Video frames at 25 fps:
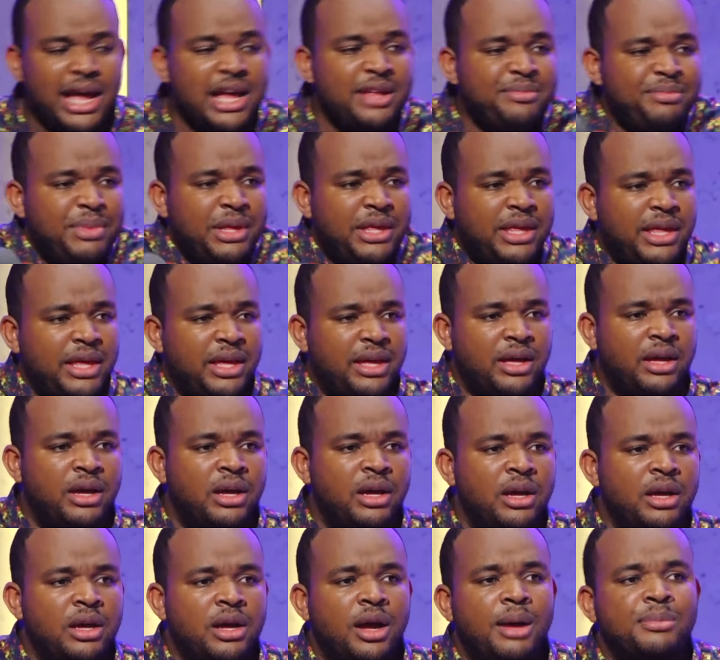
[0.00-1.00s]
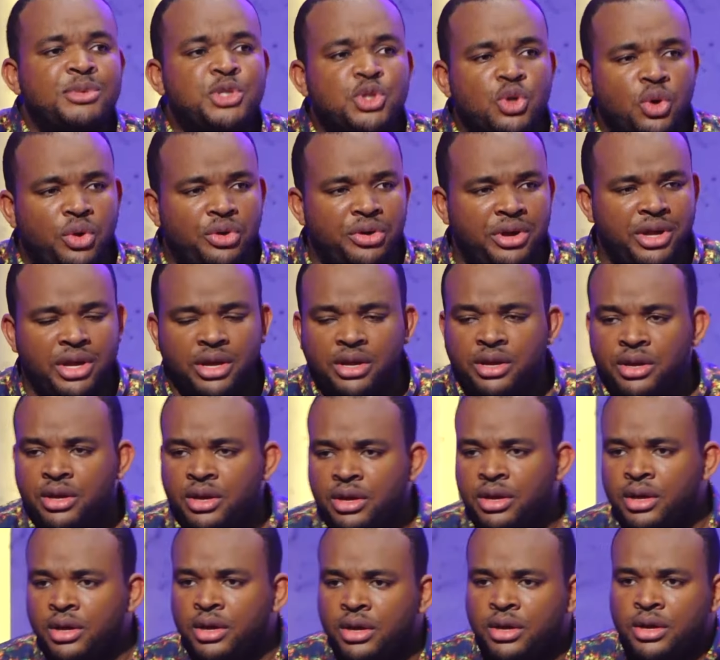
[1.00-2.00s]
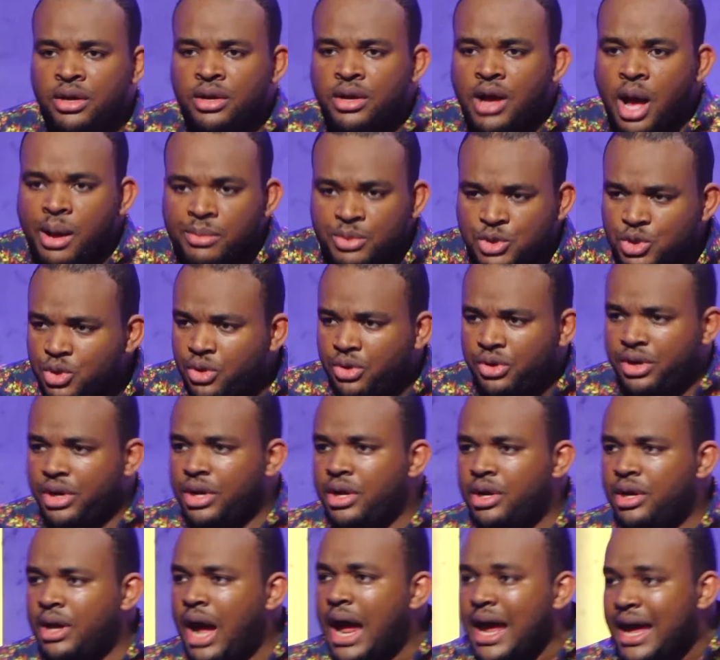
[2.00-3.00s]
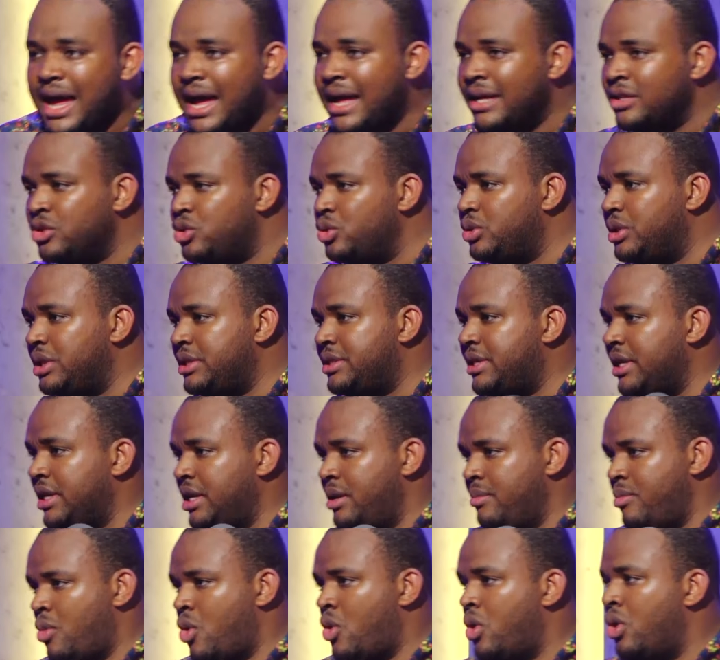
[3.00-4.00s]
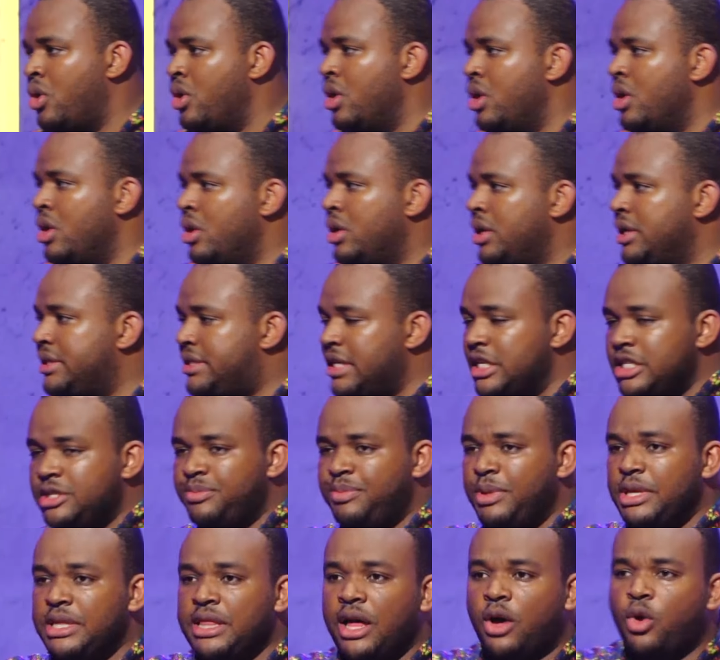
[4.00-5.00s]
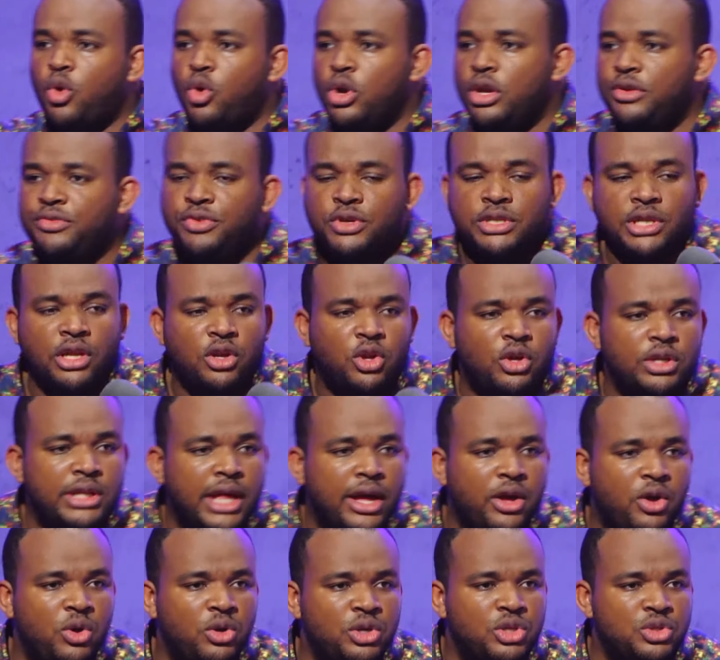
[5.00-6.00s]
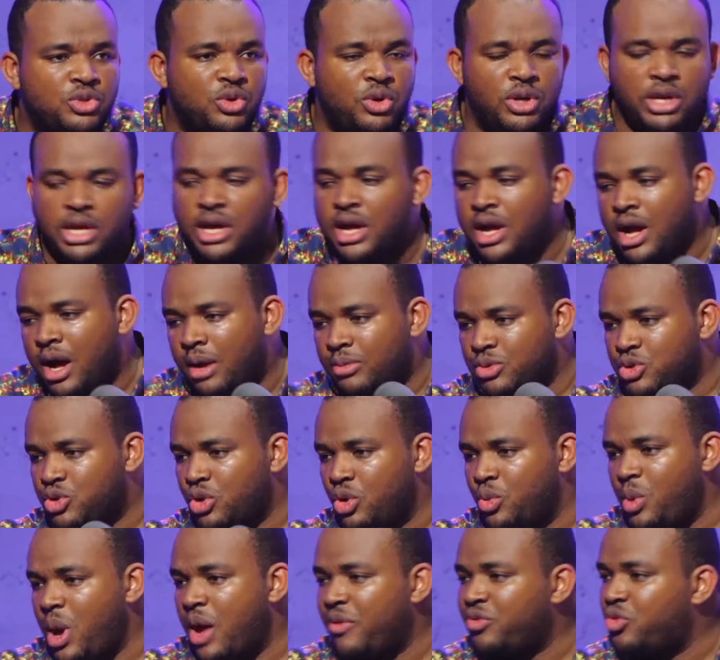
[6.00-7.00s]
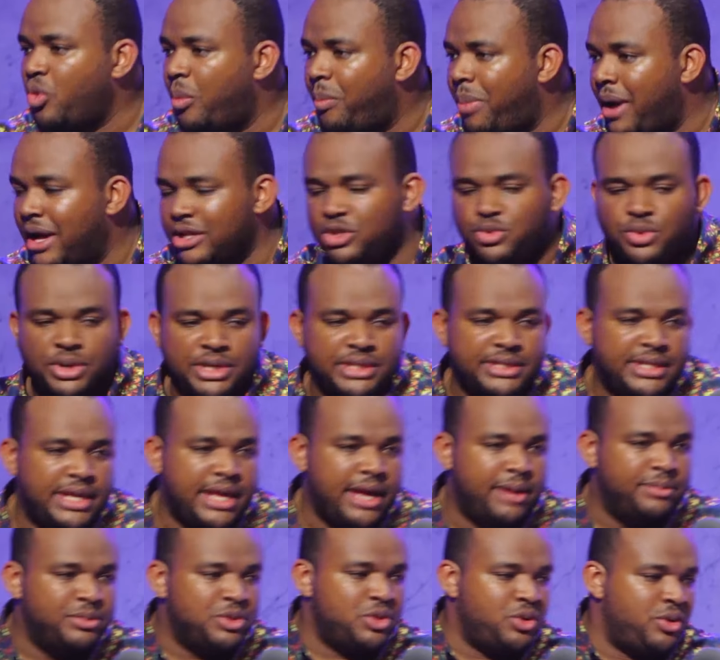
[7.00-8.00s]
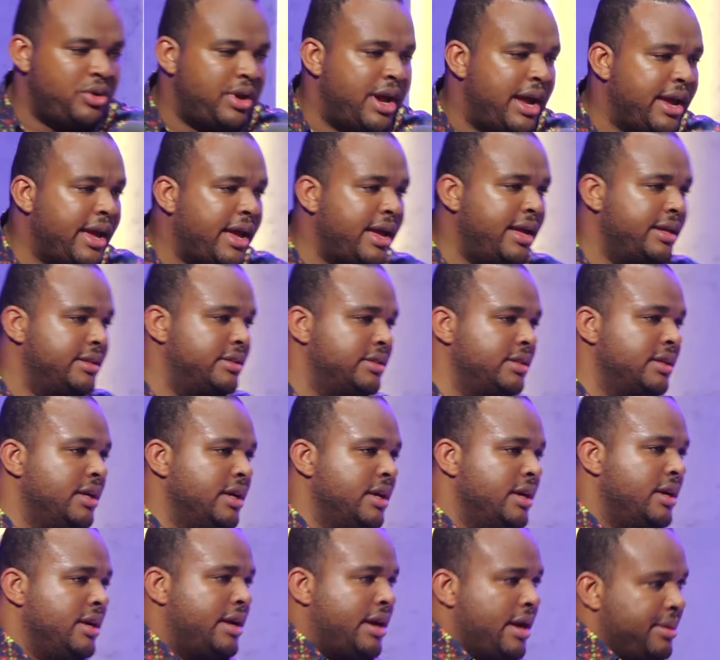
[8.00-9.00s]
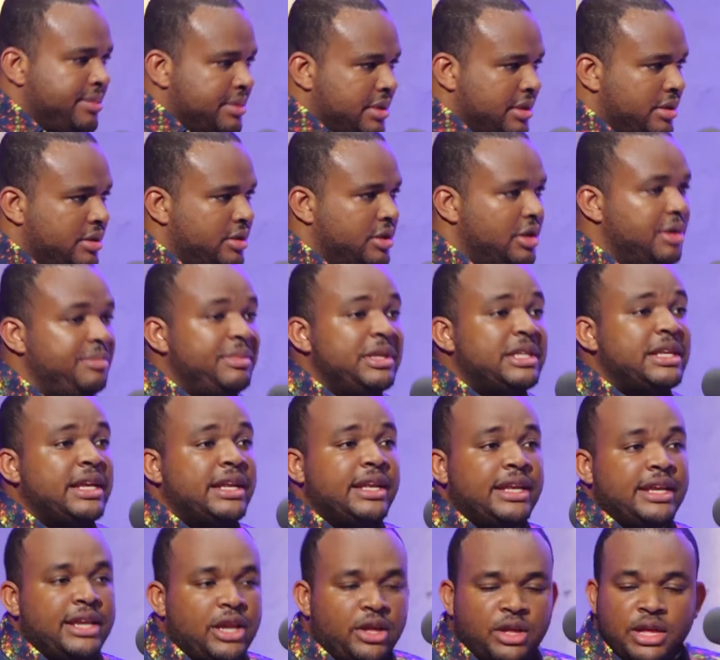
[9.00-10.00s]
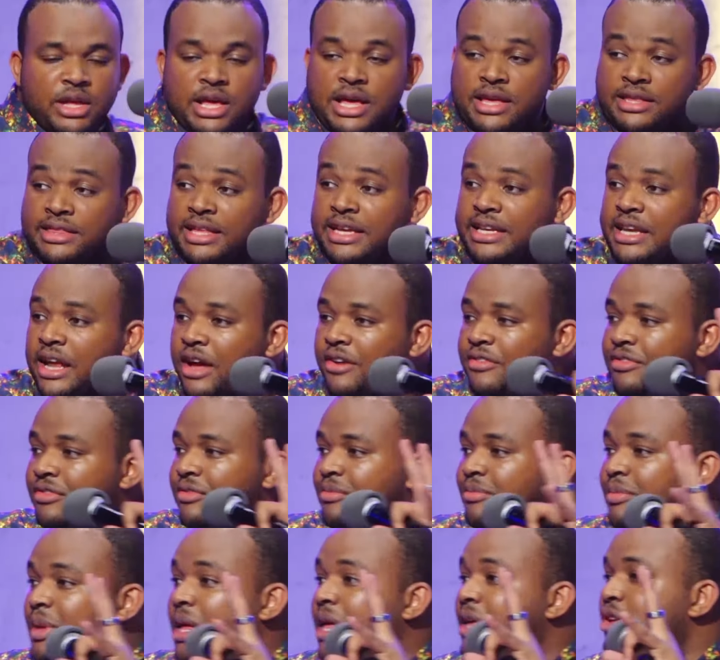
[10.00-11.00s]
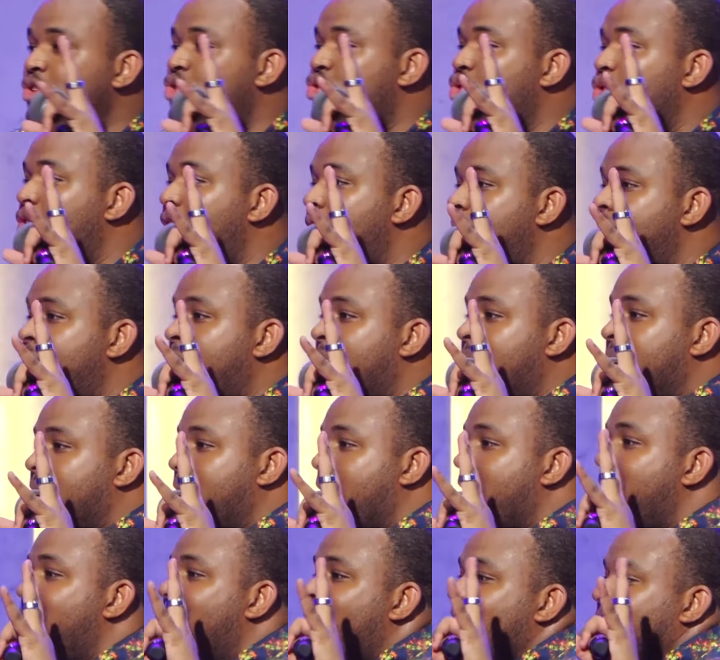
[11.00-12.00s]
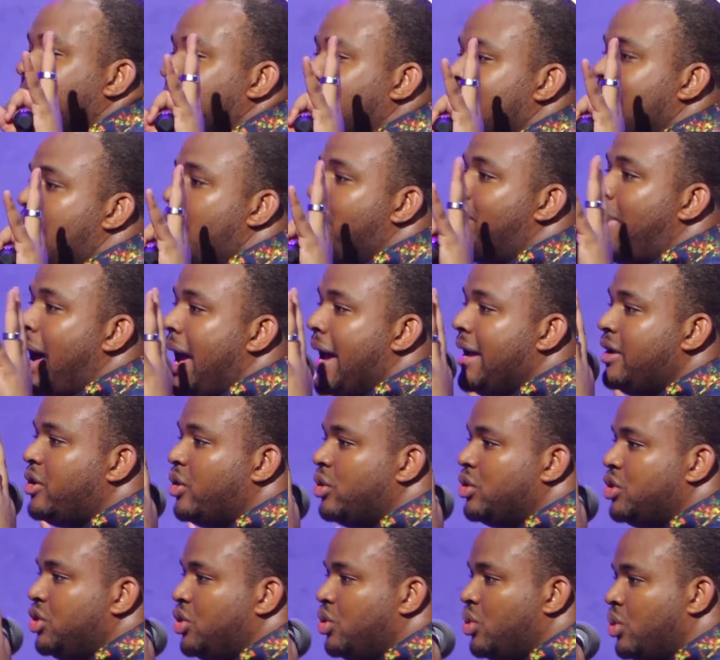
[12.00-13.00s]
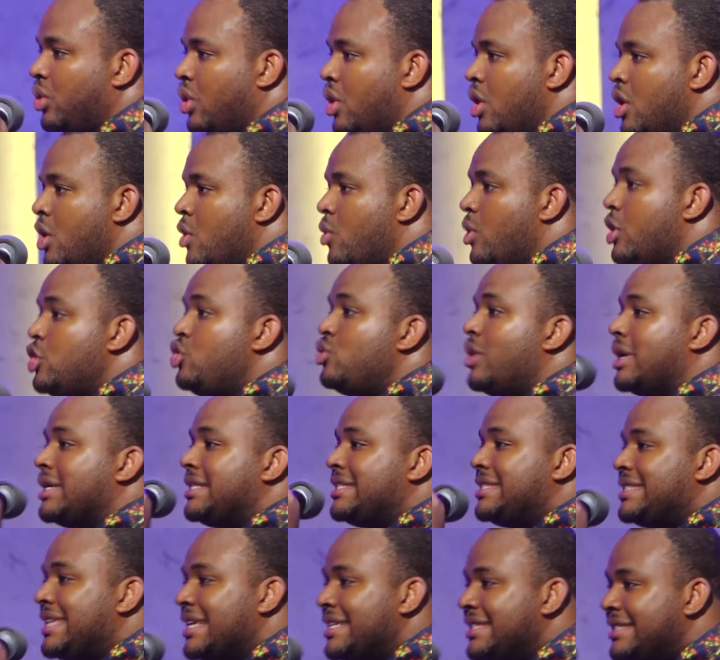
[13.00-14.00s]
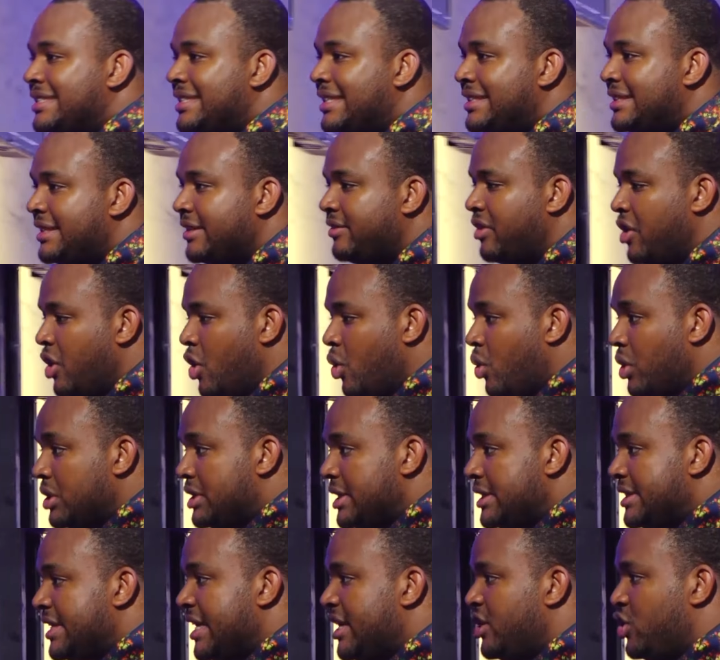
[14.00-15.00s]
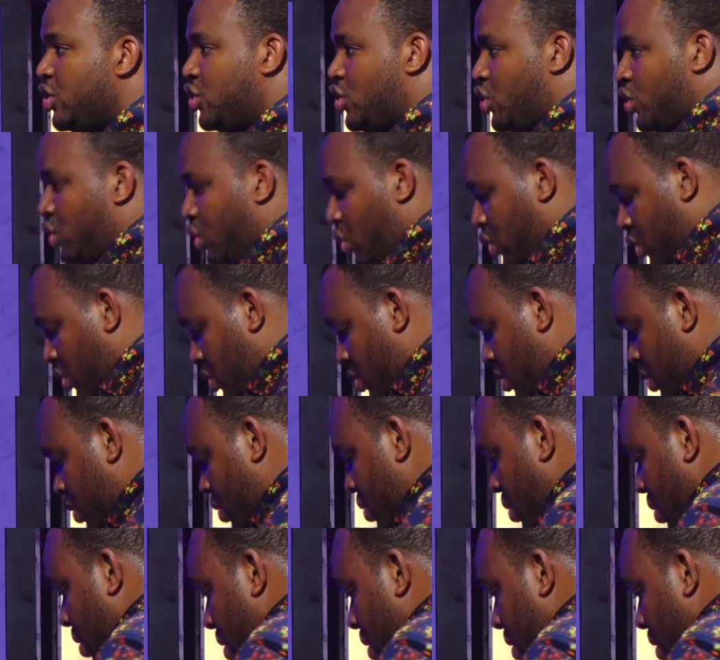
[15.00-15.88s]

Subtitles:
I can't be here. I'm sorry. I can't do this anymore. He says, be thou holy, for the Lord thy God is holy. I'm sorry, we have to part ways here. I'm sorry, I can't. Immediately, the dove begins to remain and rest and abide on you when you are sensitive. What's he saying you should do?